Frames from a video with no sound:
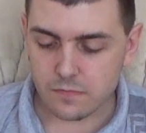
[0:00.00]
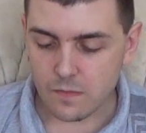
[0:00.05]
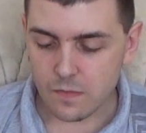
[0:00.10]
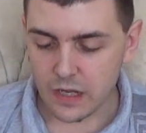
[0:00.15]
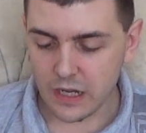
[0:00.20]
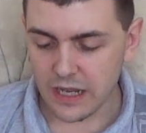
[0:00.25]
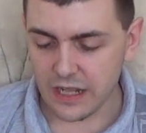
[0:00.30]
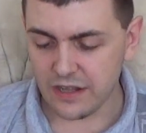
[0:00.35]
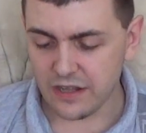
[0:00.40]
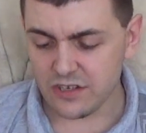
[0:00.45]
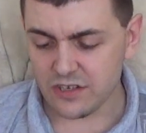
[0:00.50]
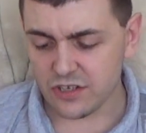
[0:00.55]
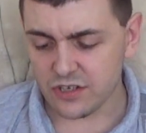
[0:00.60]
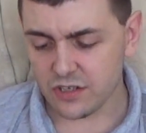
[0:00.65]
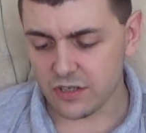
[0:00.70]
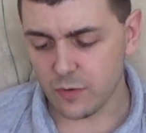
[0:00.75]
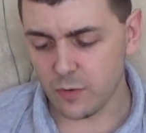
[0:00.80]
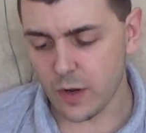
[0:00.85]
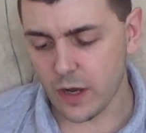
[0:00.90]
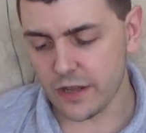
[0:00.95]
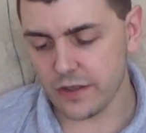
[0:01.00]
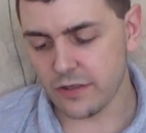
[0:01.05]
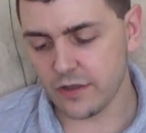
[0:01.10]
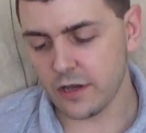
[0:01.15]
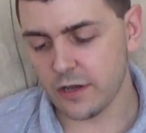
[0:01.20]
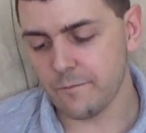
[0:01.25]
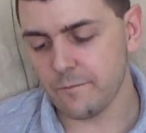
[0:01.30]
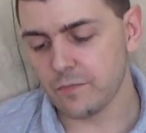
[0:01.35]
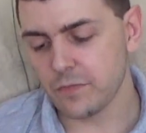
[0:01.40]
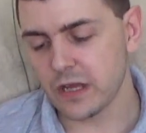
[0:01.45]
And this is the one
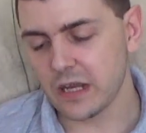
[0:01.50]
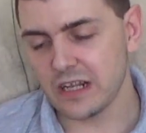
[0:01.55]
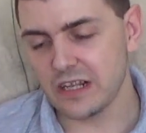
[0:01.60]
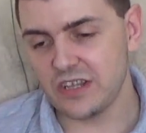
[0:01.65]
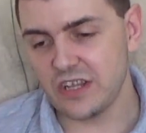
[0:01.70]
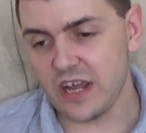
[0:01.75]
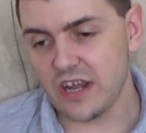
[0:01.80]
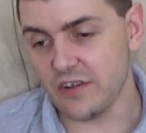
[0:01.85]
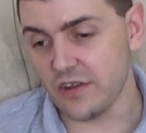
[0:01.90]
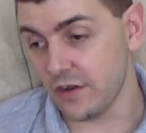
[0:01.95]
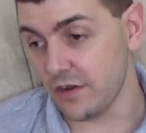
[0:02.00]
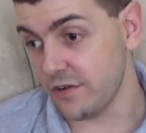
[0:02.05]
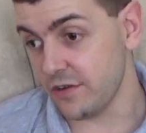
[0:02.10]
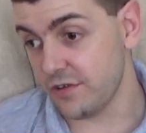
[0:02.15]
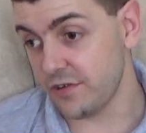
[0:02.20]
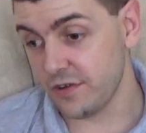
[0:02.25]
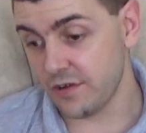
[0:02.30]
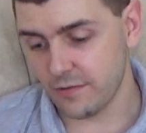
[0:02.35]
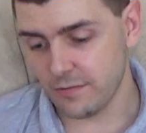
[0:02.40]
that didn't